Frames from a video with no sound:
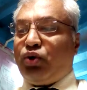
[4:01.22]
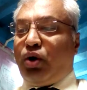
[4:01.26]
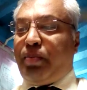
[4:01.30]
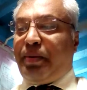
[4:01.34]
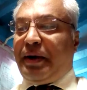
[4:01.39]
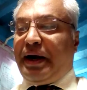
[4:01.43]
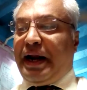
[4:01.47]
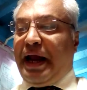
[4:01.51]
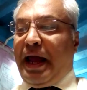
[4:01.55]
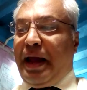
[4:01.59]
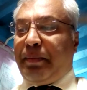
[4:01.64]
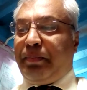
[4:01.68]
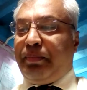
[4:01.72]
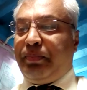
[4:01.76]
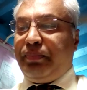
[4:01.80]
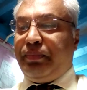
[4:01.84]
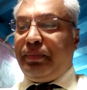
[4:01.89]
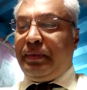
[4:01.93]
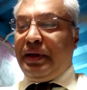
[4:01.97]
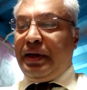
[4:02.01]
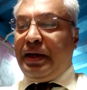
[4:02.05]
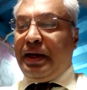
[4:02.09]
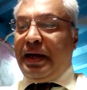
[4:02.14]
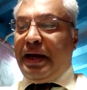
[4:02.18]
of RAM
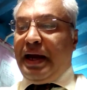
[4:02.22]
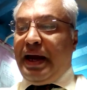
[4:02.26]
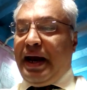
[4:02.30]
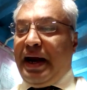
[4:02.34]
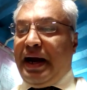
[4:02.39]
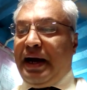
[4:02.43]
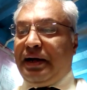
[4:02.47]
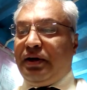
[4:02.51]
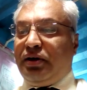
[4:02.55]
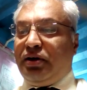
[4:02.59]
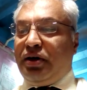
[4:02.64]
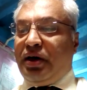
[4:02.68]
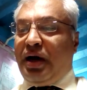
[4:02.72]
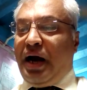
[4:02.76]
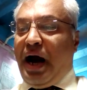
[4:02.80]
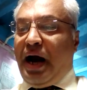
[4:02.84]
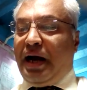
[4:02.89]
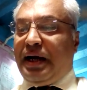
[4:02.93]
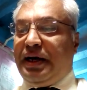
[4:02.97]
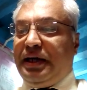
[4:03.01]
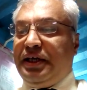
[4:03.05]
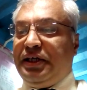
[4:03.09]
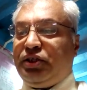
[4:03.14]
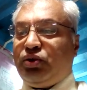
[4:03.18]
and a
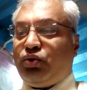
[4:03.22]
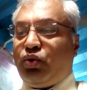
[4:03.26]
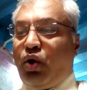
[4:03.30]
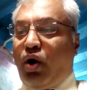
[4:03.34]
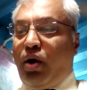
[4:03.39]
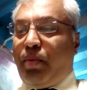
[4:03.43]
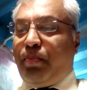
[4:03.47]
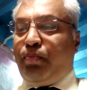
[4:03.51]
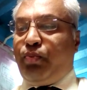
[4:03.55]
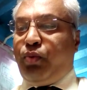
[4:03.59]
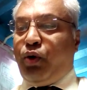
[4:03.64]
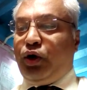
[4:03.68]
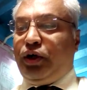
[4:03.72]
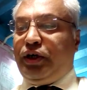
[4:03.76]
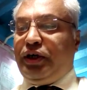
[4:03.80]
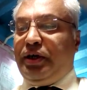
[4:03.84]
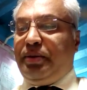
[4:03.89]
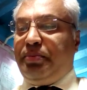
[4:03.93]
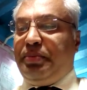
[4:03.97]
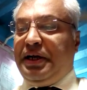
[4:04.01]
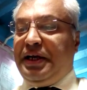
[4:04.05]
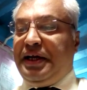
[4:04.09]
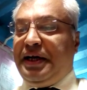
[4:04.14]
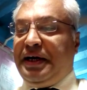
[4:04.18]
hard disk of 40
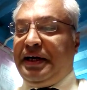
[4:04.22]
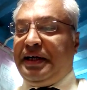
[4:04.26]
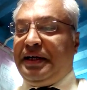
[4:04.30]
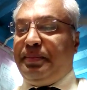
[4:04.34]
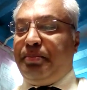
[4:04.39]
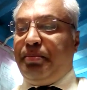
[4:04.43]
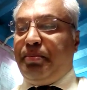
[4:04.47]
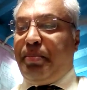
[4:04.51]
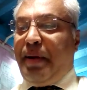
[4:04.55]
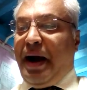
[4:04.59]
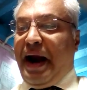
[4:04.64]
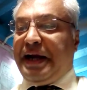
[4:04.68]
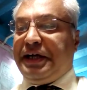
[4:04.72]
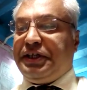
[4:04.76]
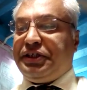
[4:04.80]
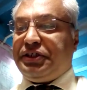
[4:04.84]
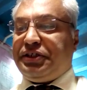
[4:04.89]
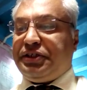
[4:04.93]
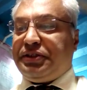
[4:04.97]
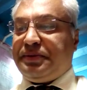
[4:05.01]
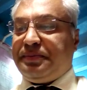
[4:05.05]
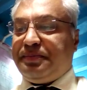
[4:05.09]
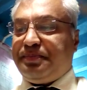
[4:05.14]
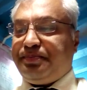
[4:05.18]
billion
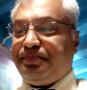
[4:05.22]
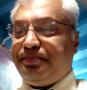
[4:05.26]
bytes.